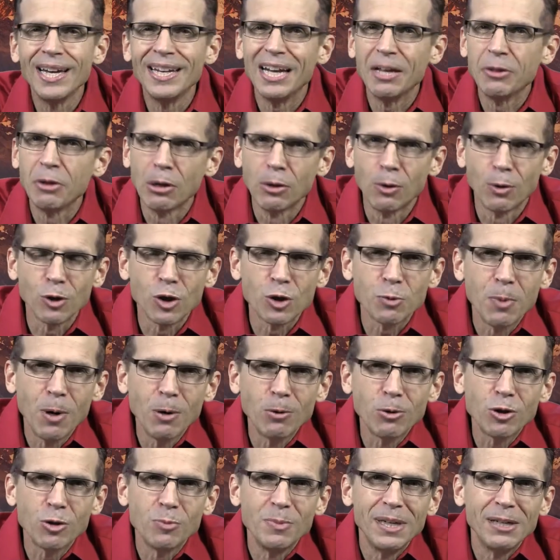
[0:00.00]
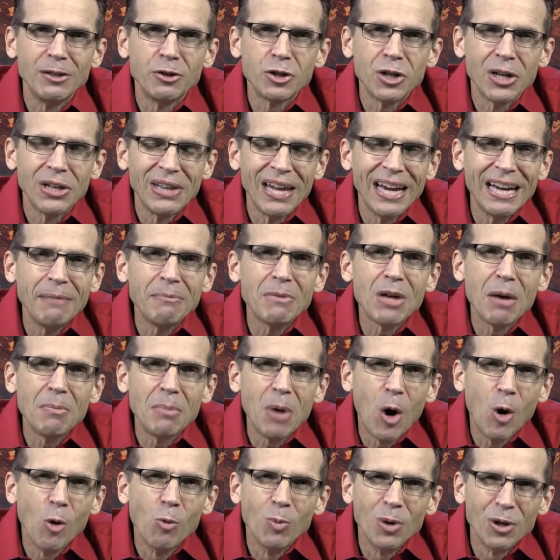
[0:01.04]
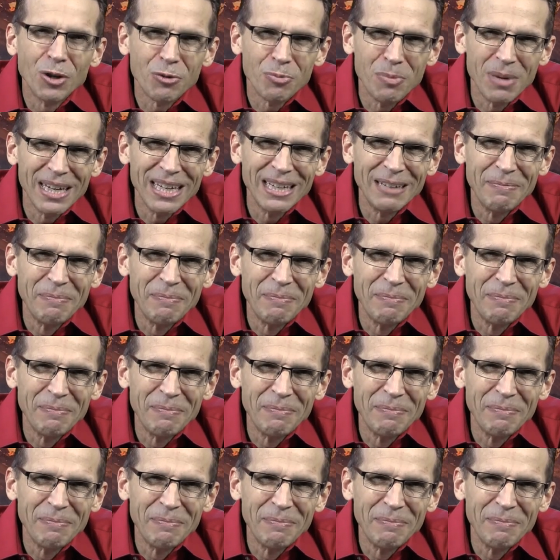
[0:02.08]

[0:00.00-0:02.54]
And the Lord spoke to me and said, Let him come home with me.